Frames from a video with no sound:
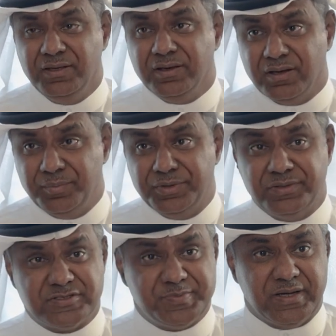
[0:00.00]
come and
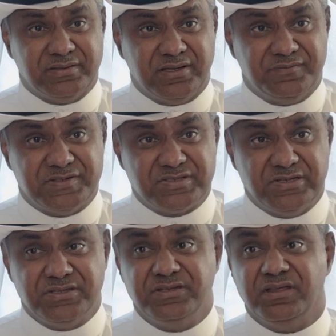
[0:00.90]
inspect our
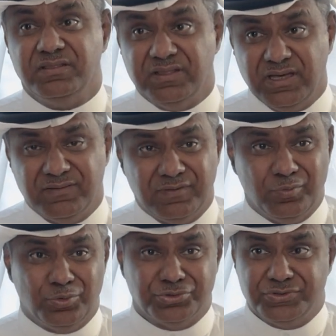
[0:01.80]
facility, and they have
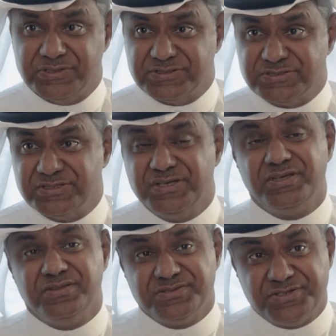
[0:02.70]
awarded us
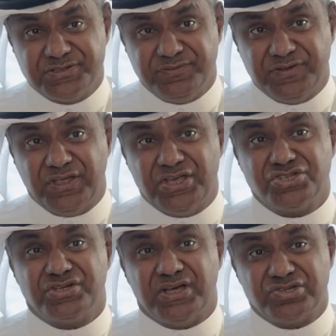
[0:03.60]
the
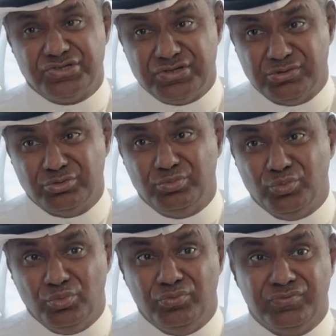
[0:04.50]
certification actually now to
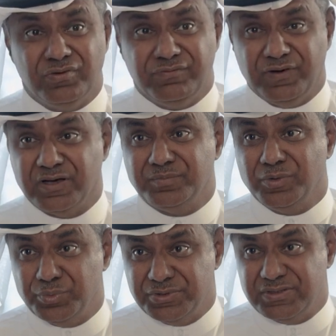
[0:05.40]
move pharma
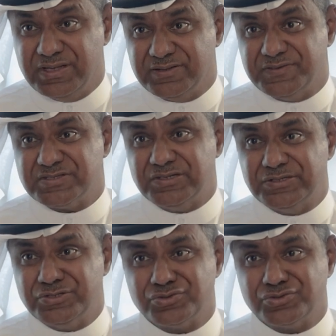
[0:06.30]
within that facility.